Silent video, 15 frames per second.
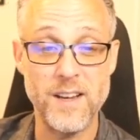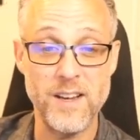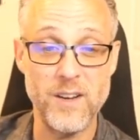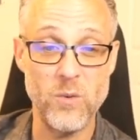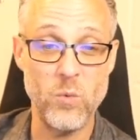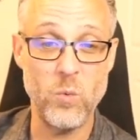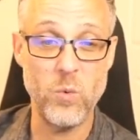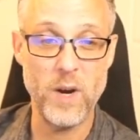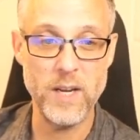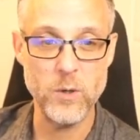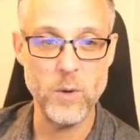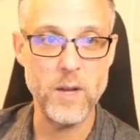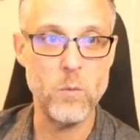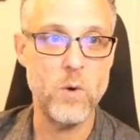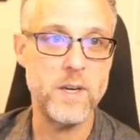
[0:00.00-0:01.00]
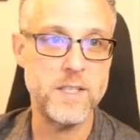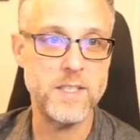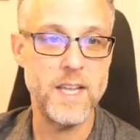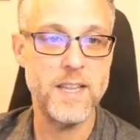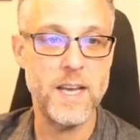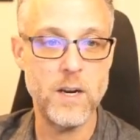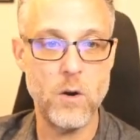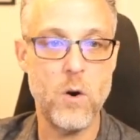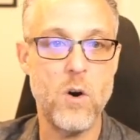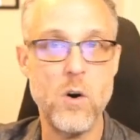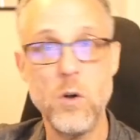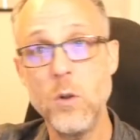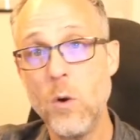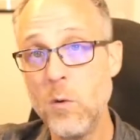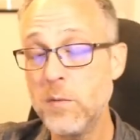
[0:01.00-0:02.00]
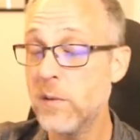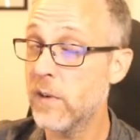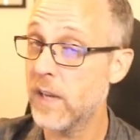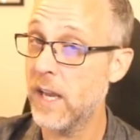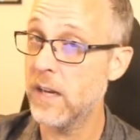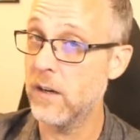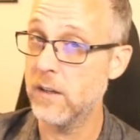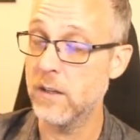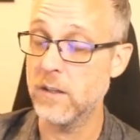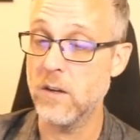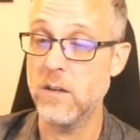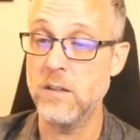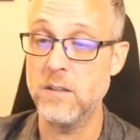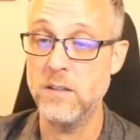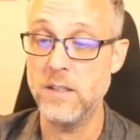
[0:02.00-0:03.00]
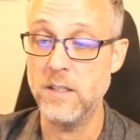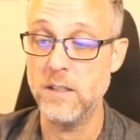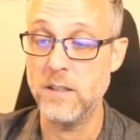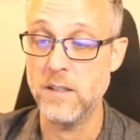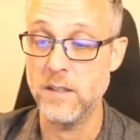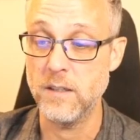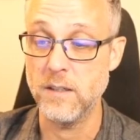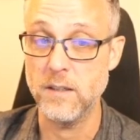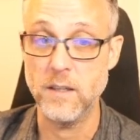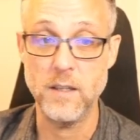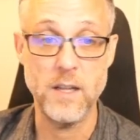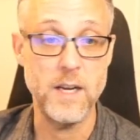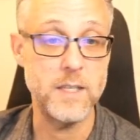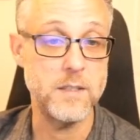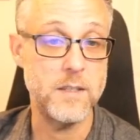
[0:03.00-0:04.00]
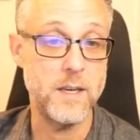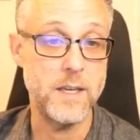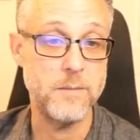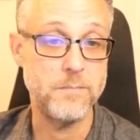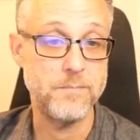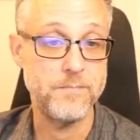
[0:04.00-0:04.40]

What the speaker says: Why do I want to say that all over again on the client side?